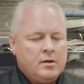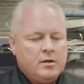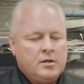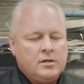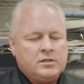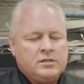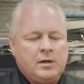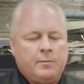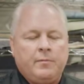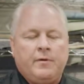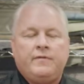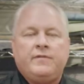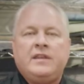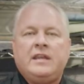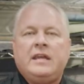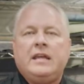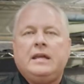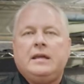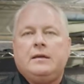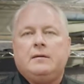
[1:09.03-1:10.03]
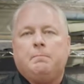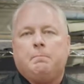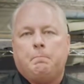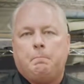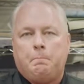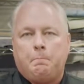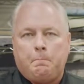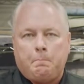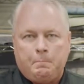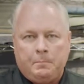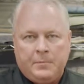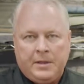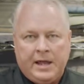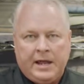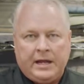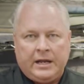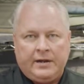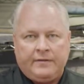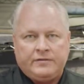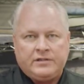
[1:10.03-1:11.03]
Some of the
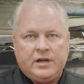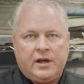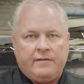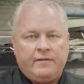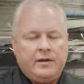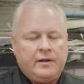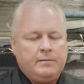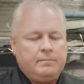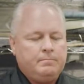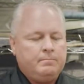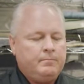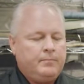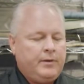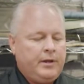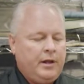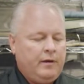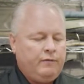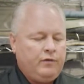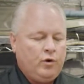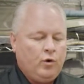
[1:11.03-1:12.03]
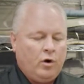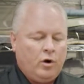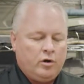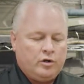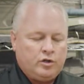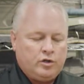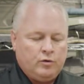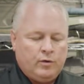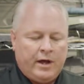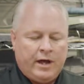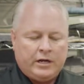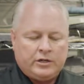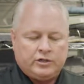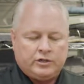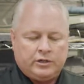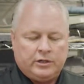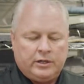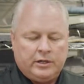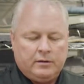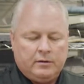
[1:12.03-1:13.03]
negatives of it, if you are to
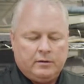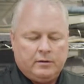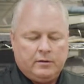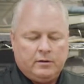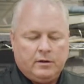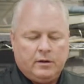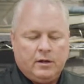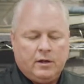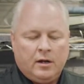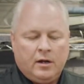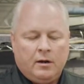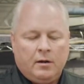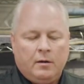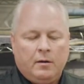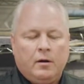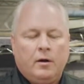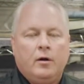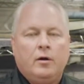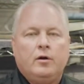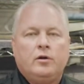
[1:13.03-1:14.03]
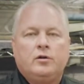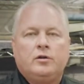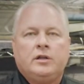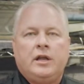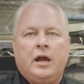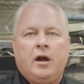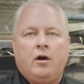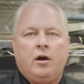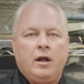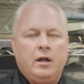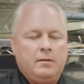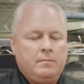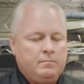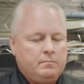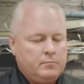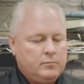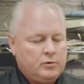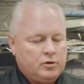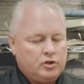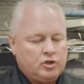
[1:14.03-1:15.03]
actually tear it,
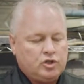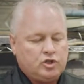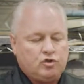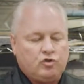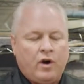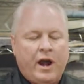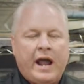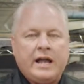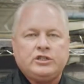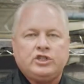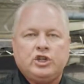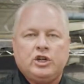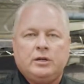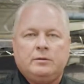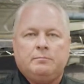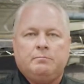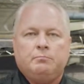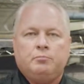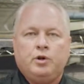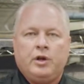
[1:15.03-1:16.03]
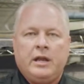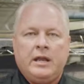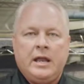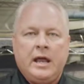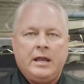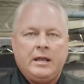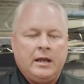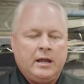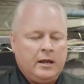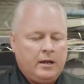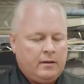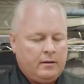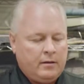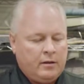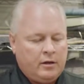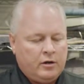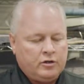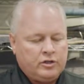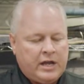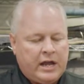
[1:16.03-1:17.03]
scratch it, put a dent in it,
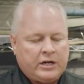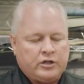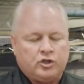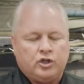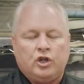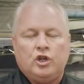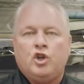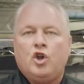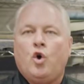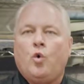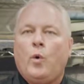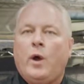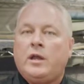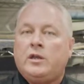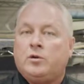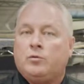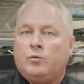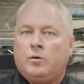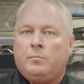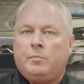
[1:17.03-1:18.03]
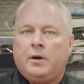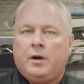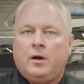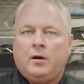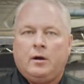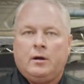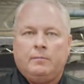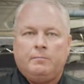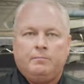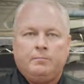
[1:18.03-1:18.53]
there's actually no way to repair it.